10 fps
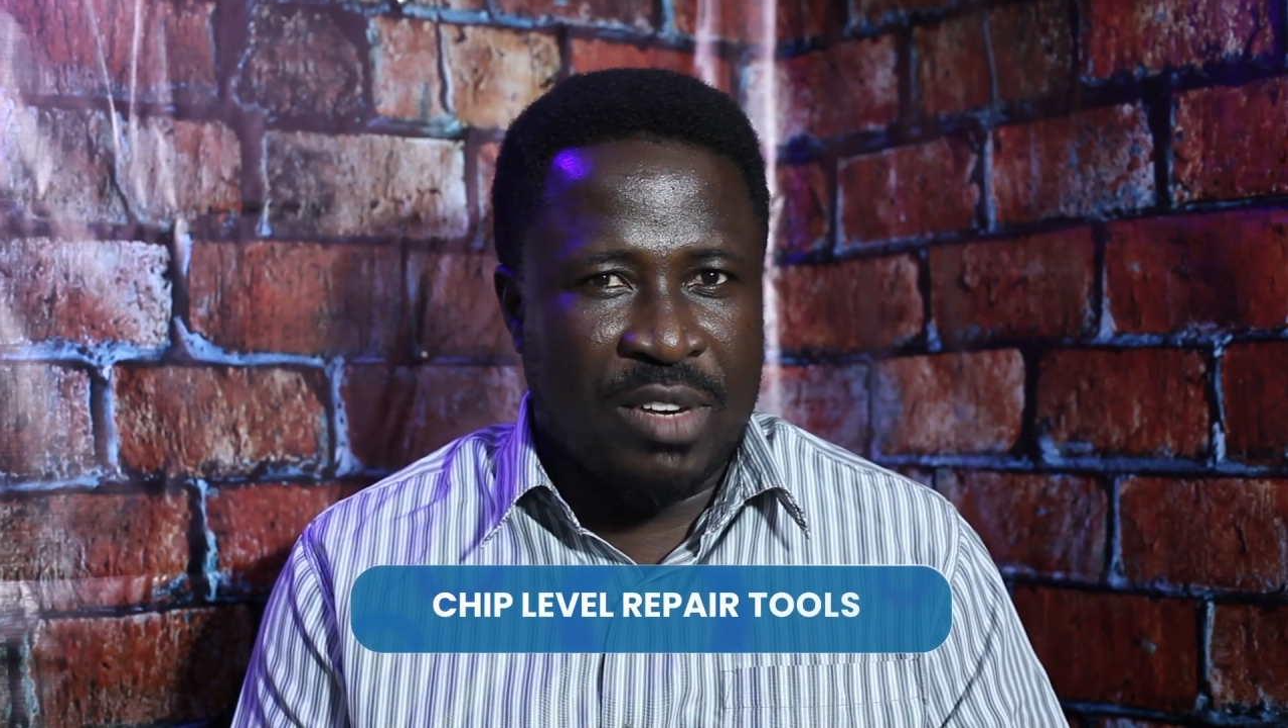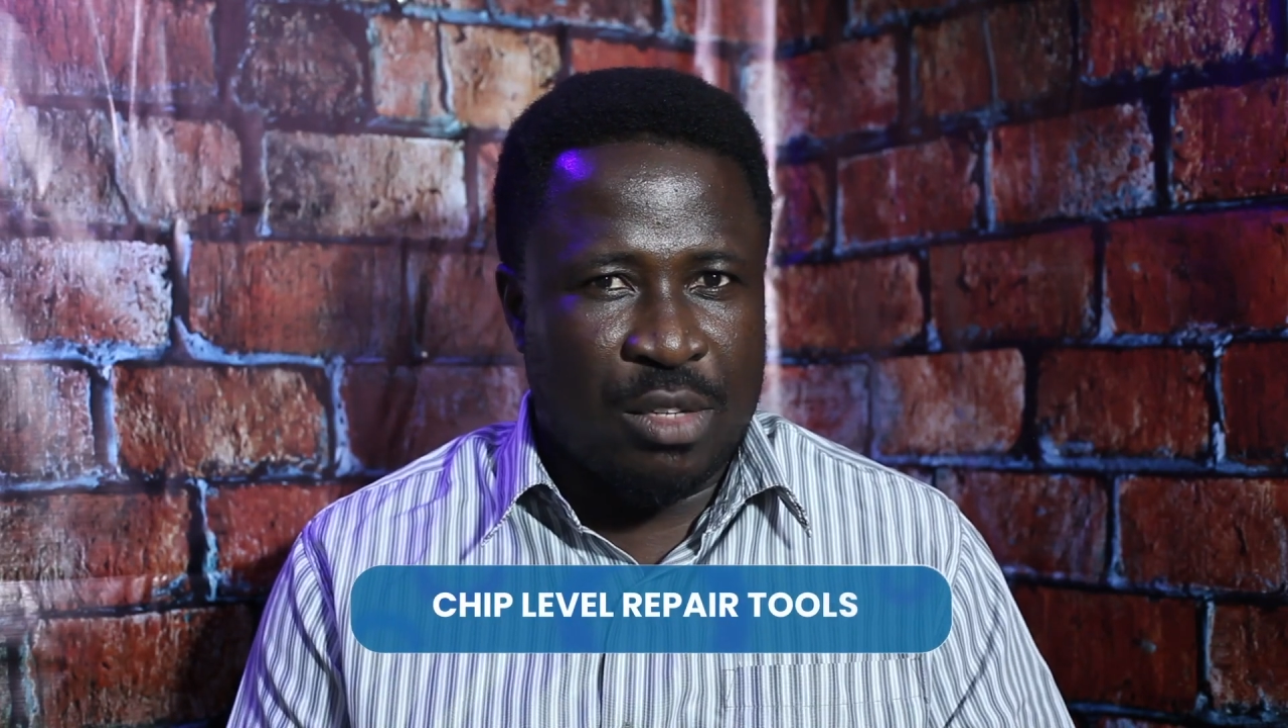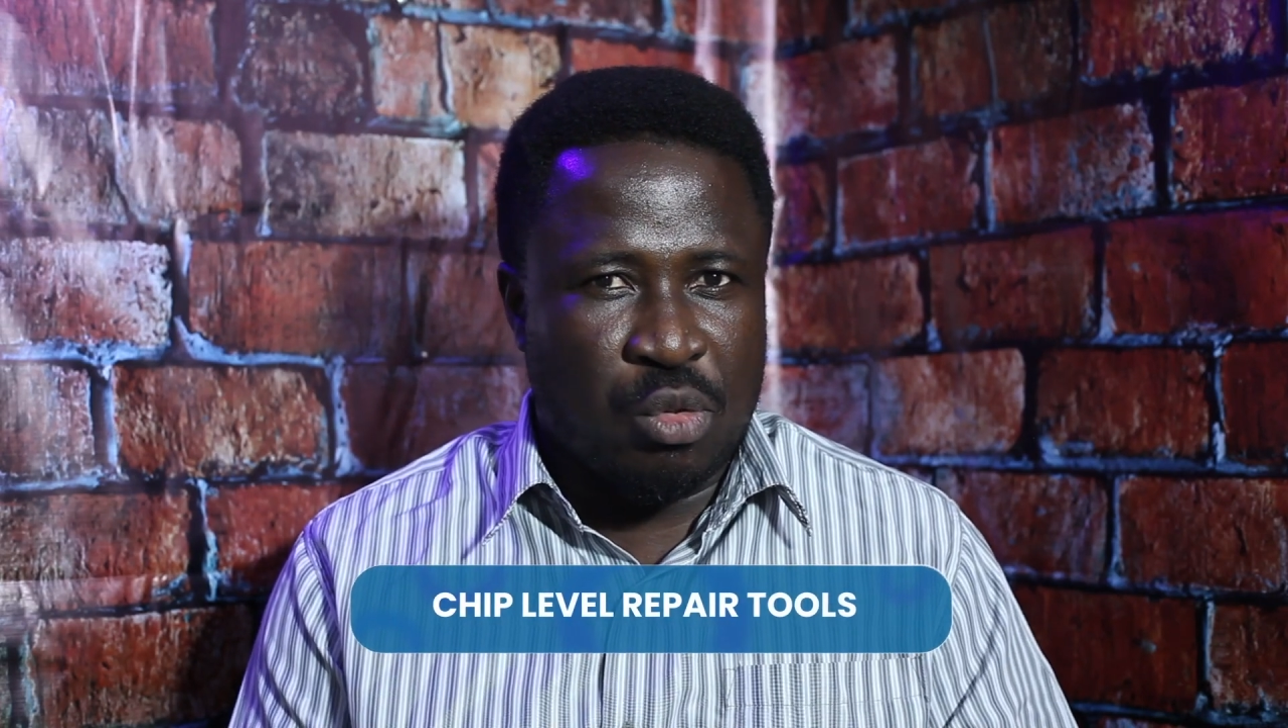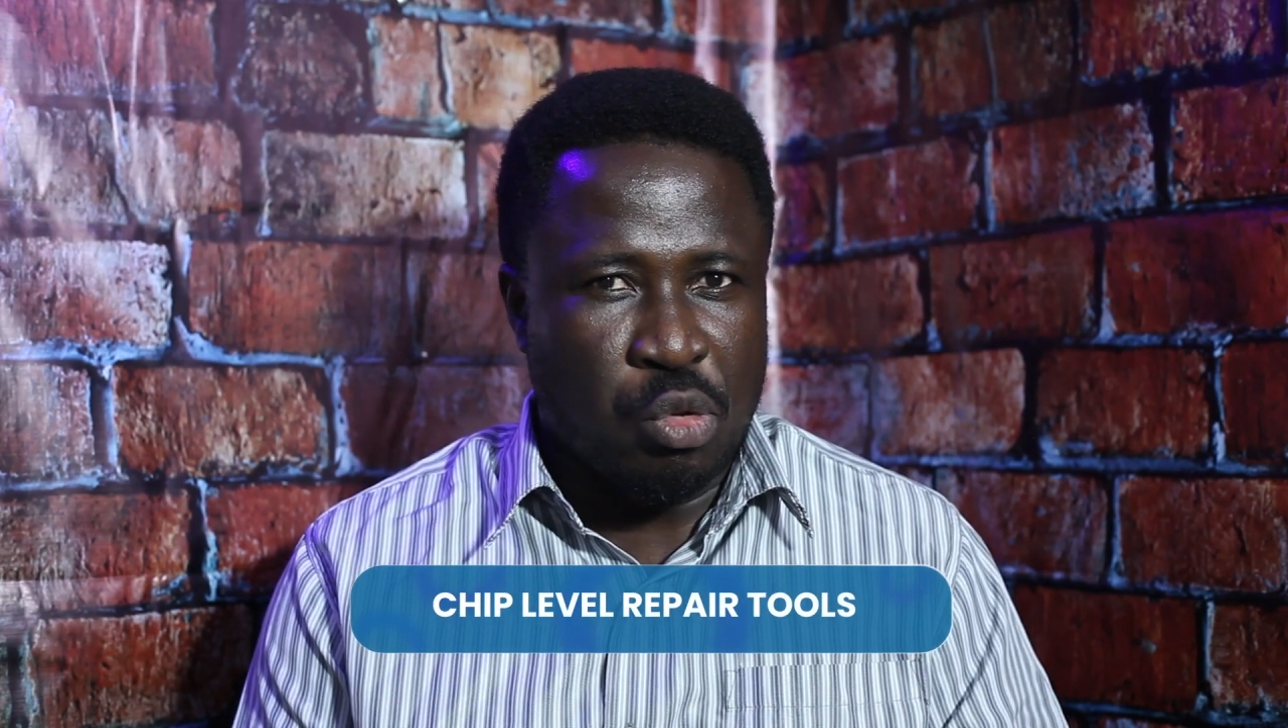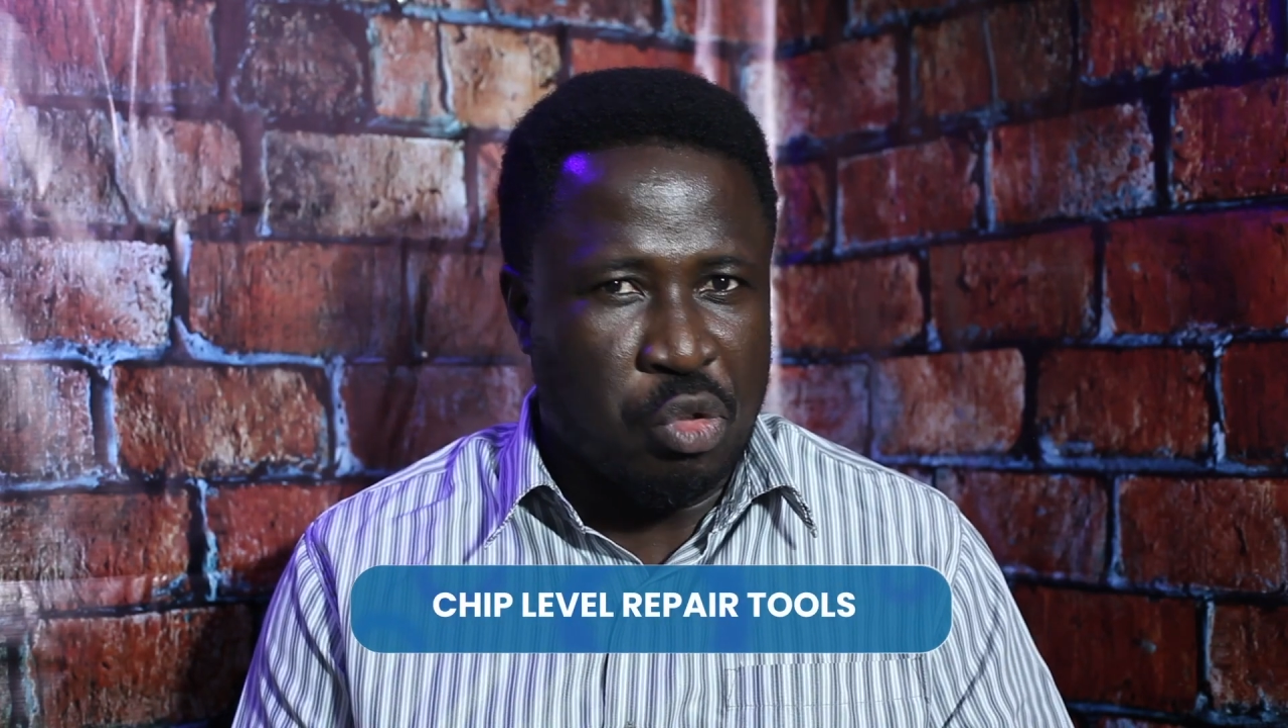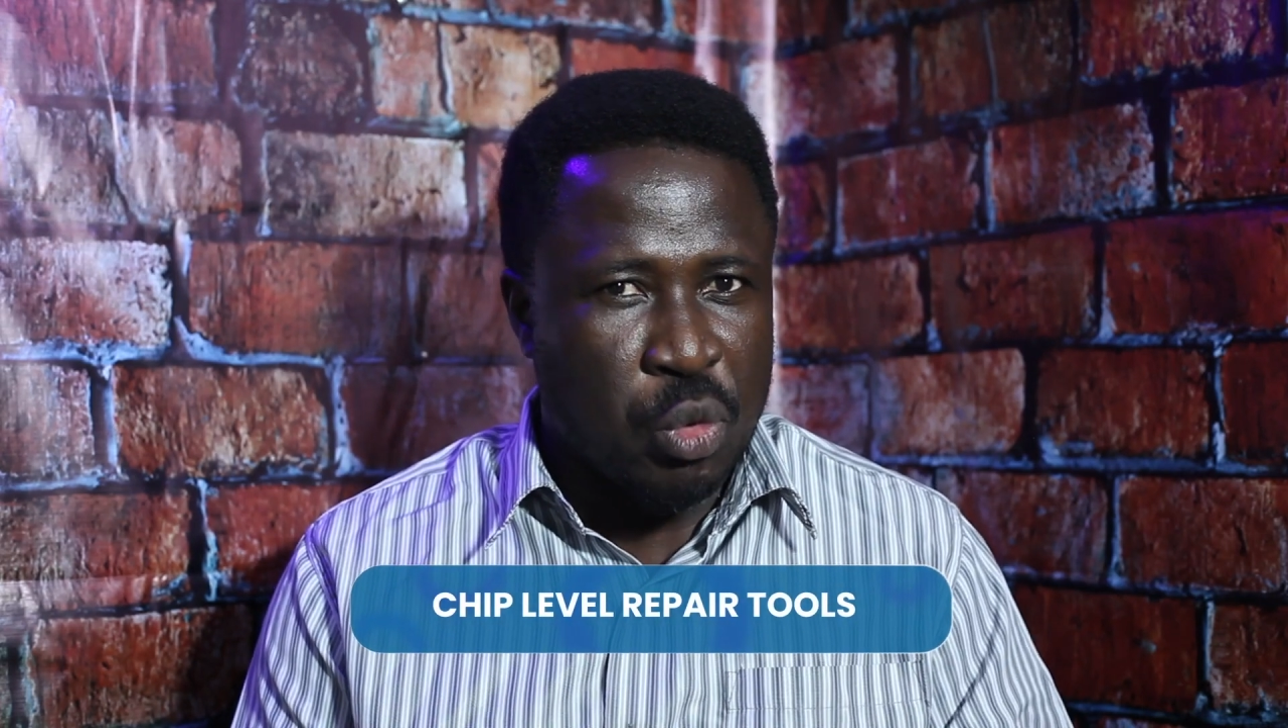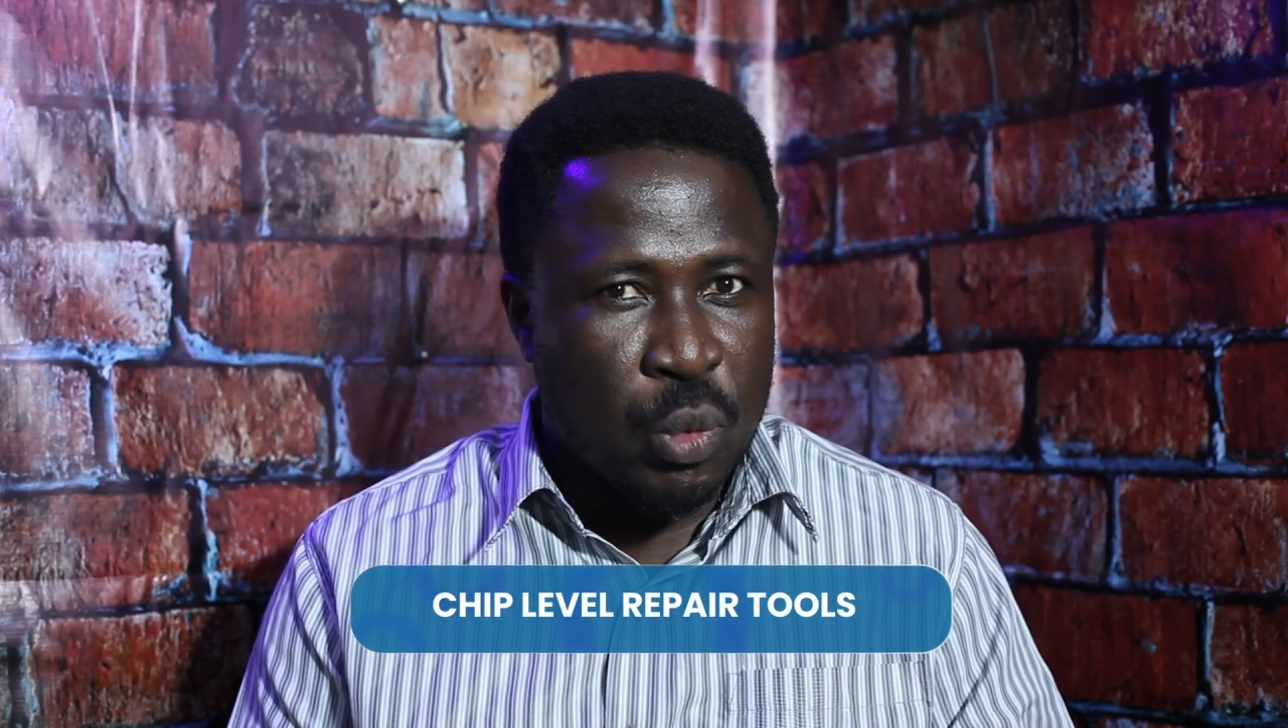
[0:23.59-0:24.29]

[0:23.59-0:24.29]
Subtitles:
the tools